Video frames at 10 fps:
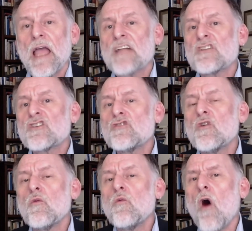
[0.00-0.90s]
And so
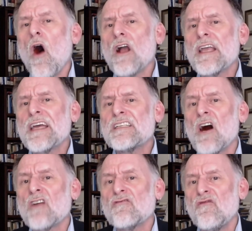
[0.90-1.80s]
to walk and
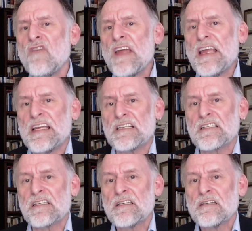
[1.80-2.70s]
not faint
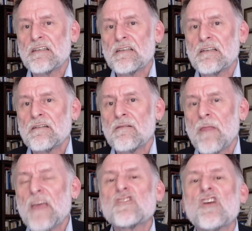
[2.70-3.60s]

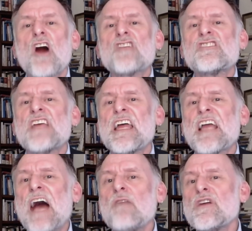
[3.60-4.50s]
it's God
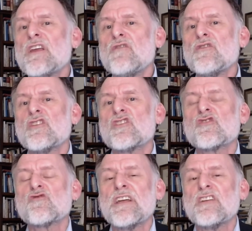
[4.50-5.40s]
saying, I will give you the
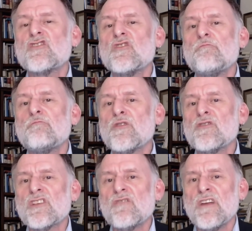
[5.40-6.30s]
strength to
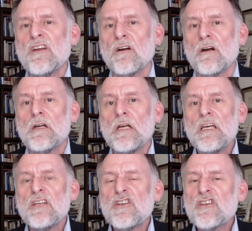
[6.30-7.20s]
persevere,
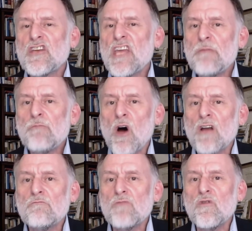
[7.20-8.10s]
to keep
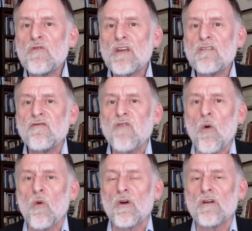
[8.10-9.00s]
on moving
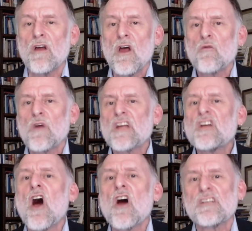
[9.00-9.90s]
forward,
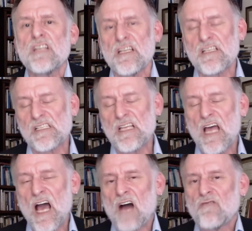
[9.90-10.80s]
regardless
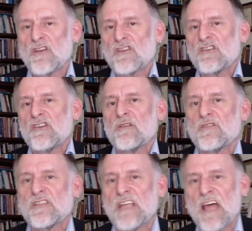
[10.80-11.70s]
of the
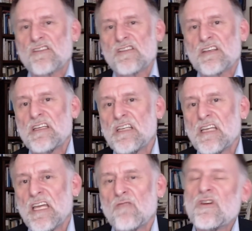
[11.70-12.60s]
circumstance
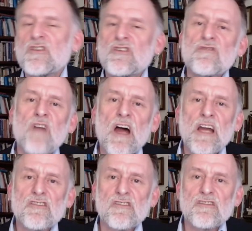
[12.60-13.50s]
in which you
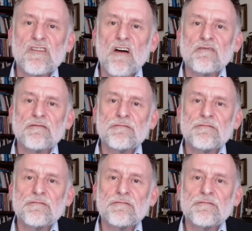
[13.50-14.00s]
find yourself.